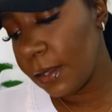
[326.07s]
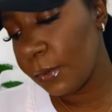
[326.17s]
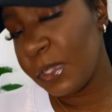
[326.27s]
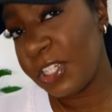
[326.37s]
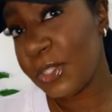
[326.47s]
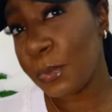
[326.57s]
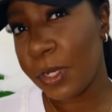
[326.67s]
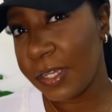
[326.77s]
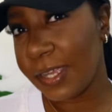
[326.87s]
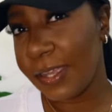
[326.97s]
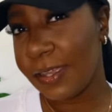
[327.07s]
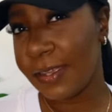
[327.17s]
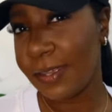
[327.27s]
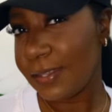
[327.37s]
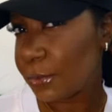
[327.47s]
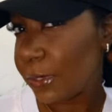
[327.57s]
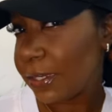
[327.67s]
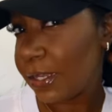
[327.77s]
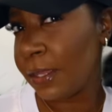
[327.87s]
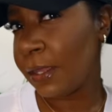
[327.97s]
which is working it's
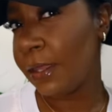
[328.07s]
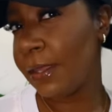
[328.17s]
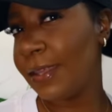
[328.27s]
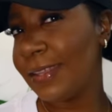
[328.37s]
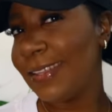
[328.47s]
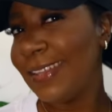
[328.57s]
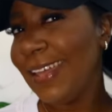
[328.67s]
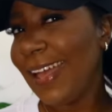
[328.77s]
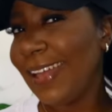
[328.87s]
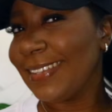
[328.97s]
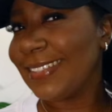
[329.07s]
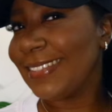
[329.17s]
working i